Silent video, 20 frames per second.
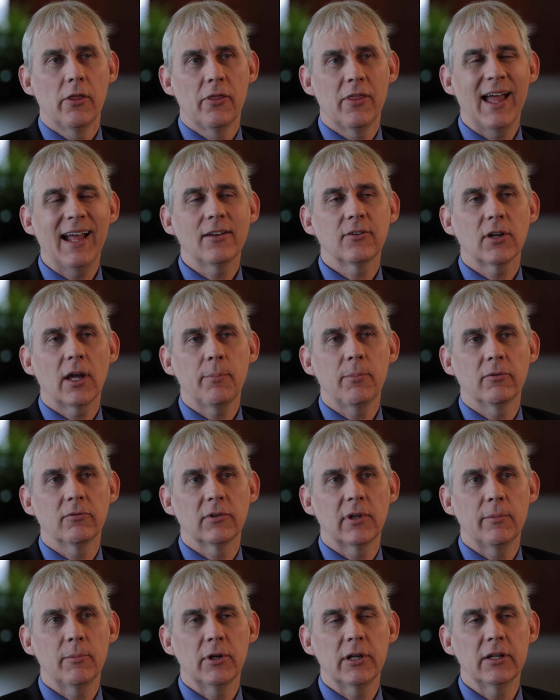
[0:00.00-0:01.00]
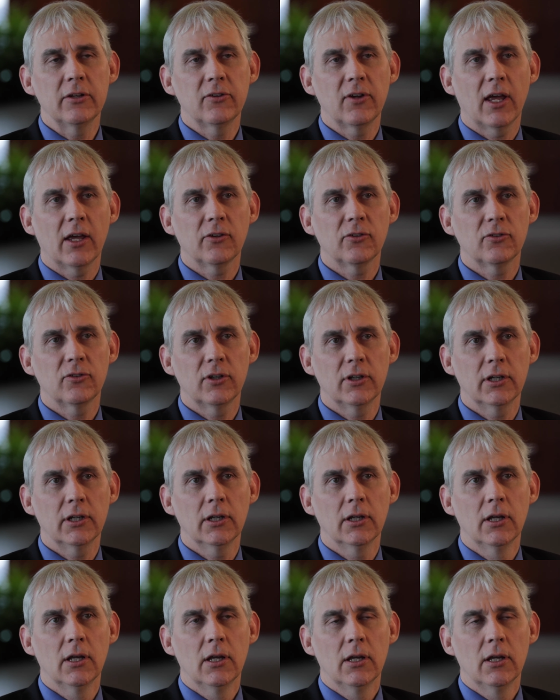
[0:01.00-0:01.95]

that type of limiting testing